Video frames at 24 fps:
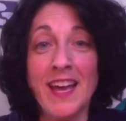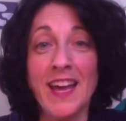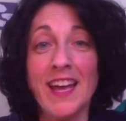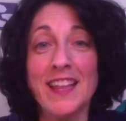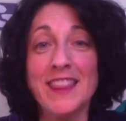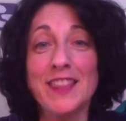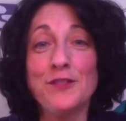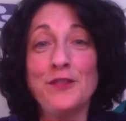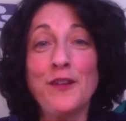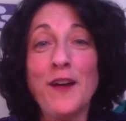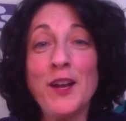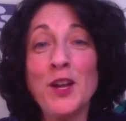
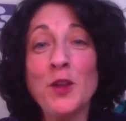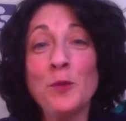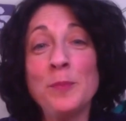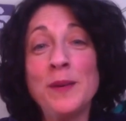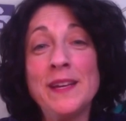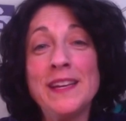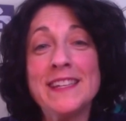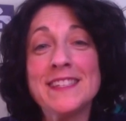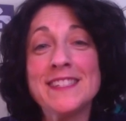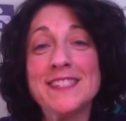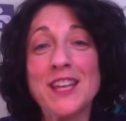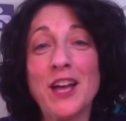The final
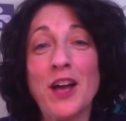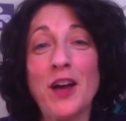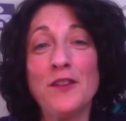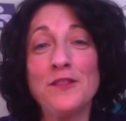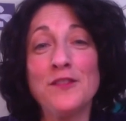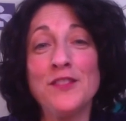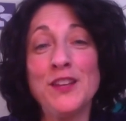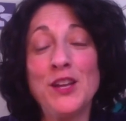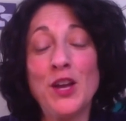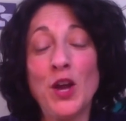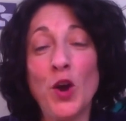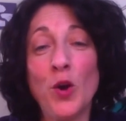piece of
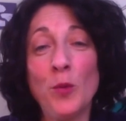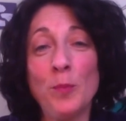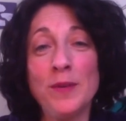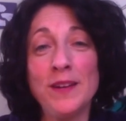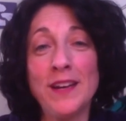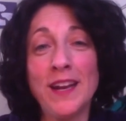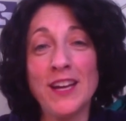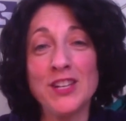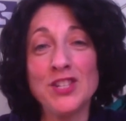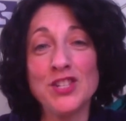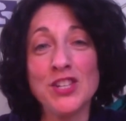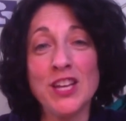the open
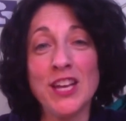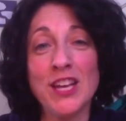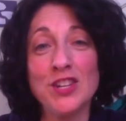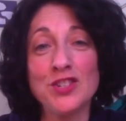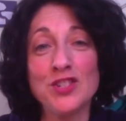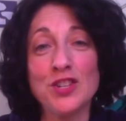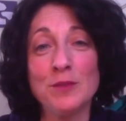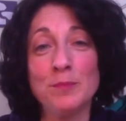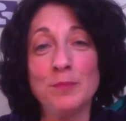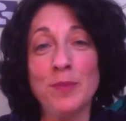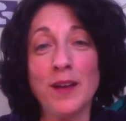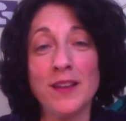
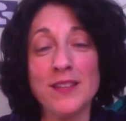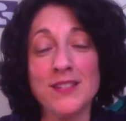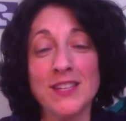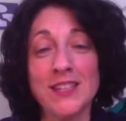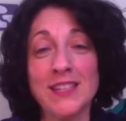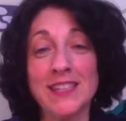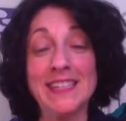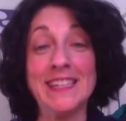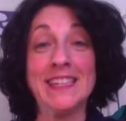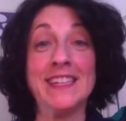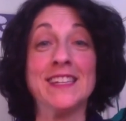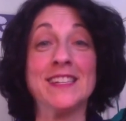education
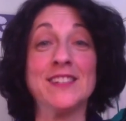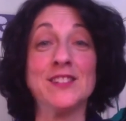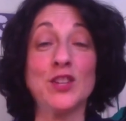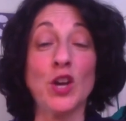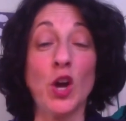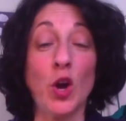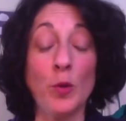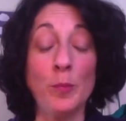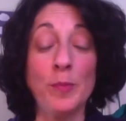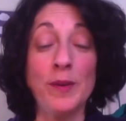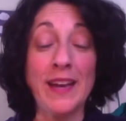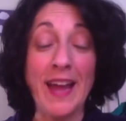puzzle is
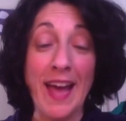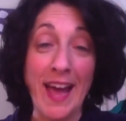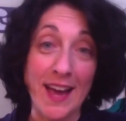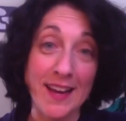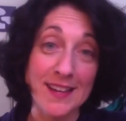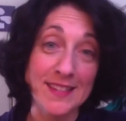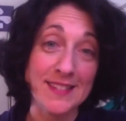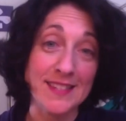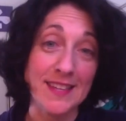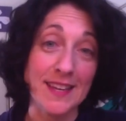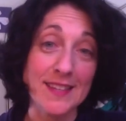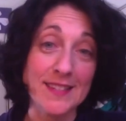open
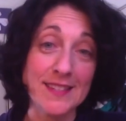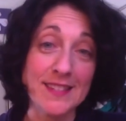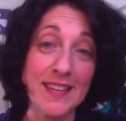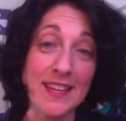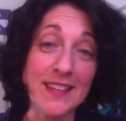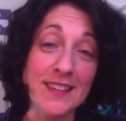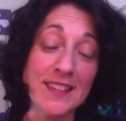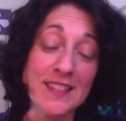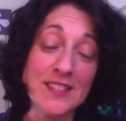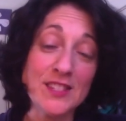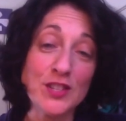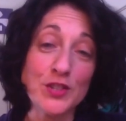access,
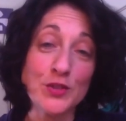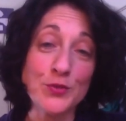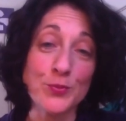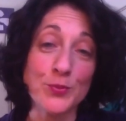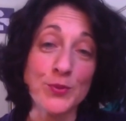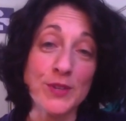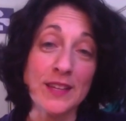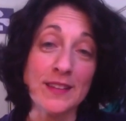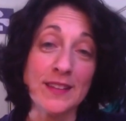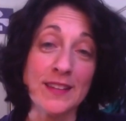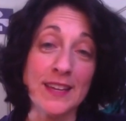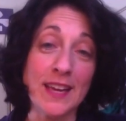and this is
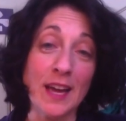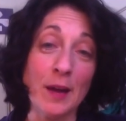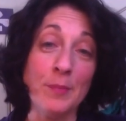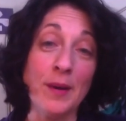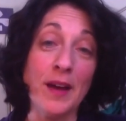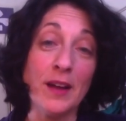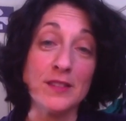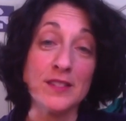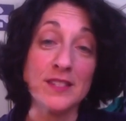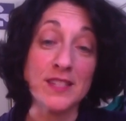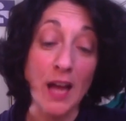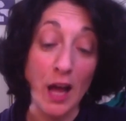really
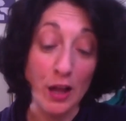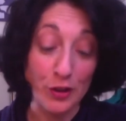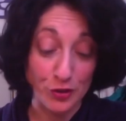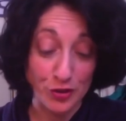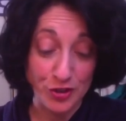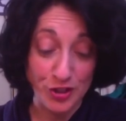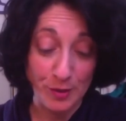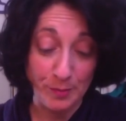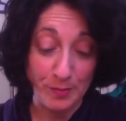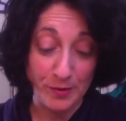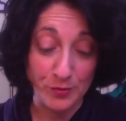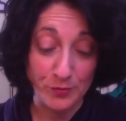about
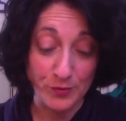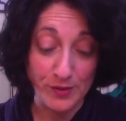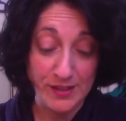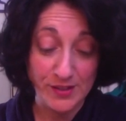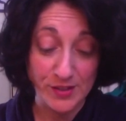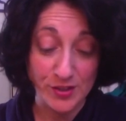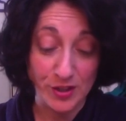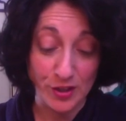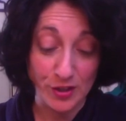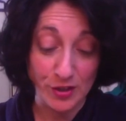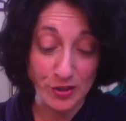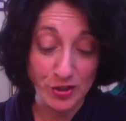scholarship and
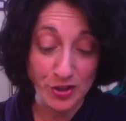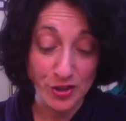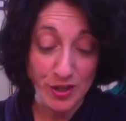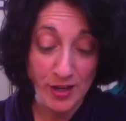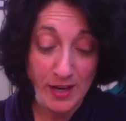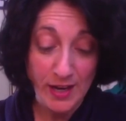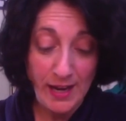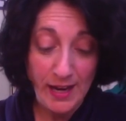research.